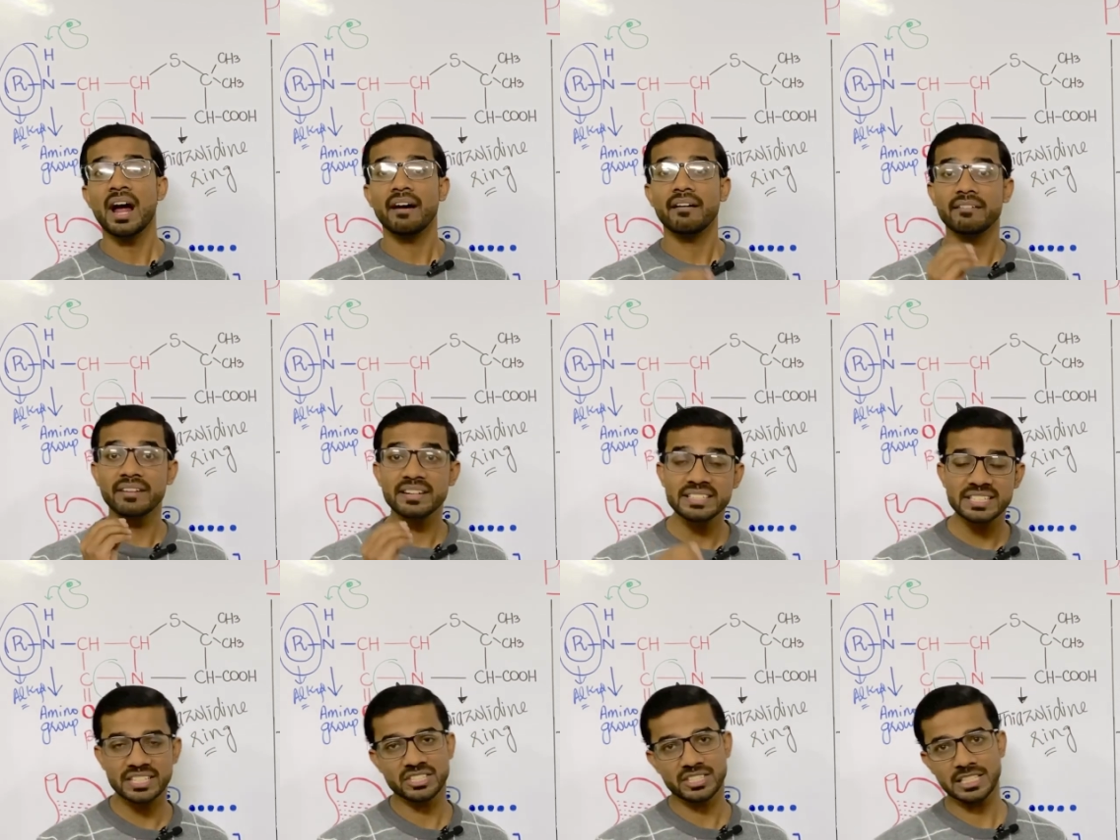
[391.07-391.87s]

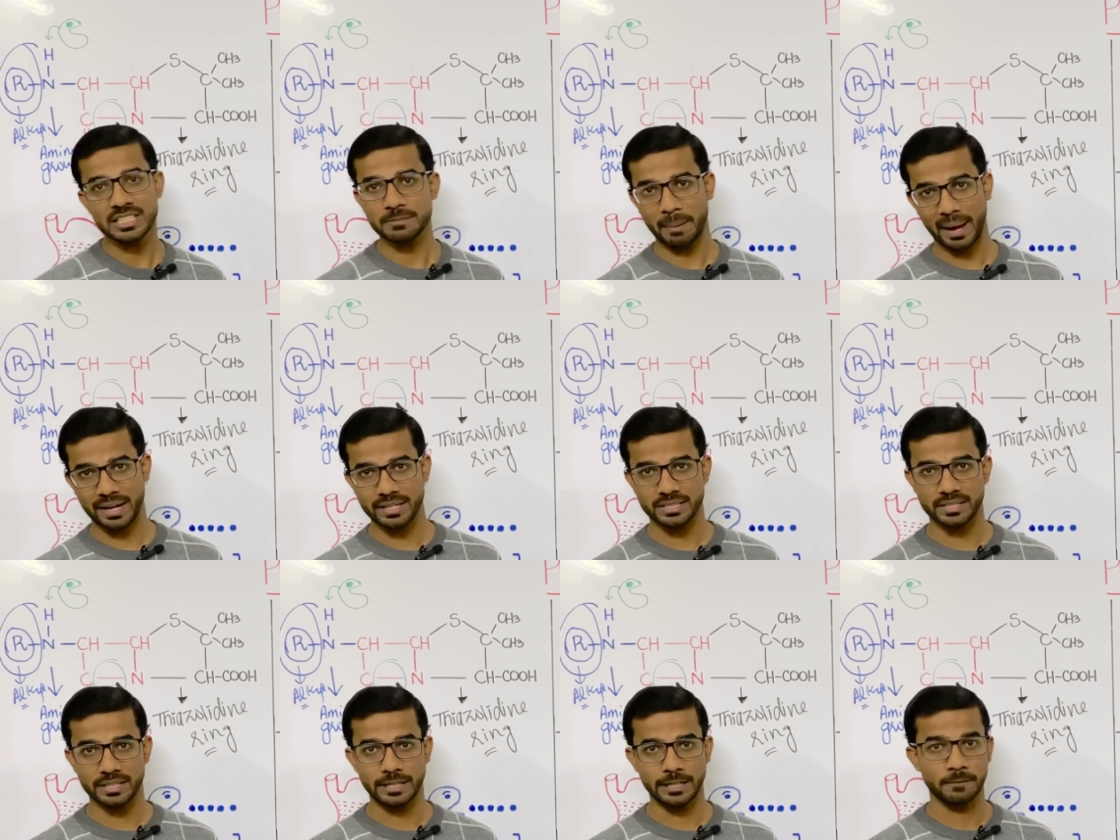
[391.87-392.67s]
resistance
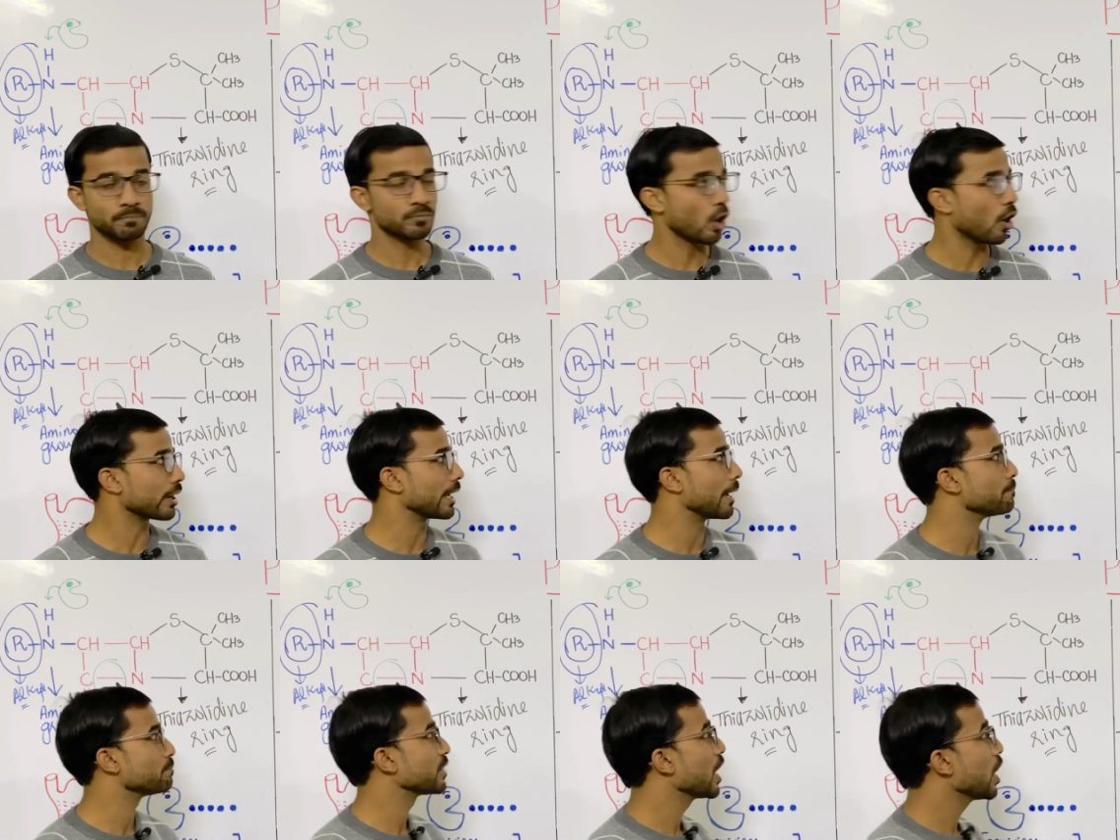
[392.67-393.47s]
penicillin.
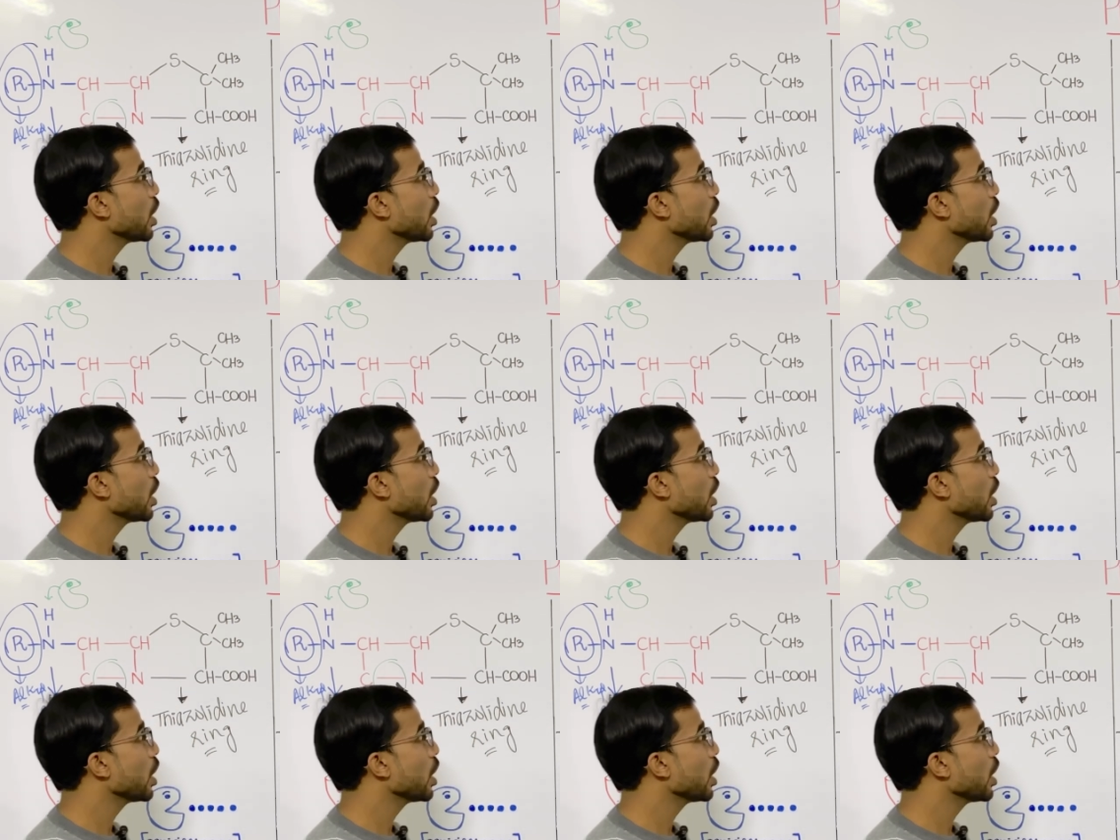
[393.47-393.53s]
Okay,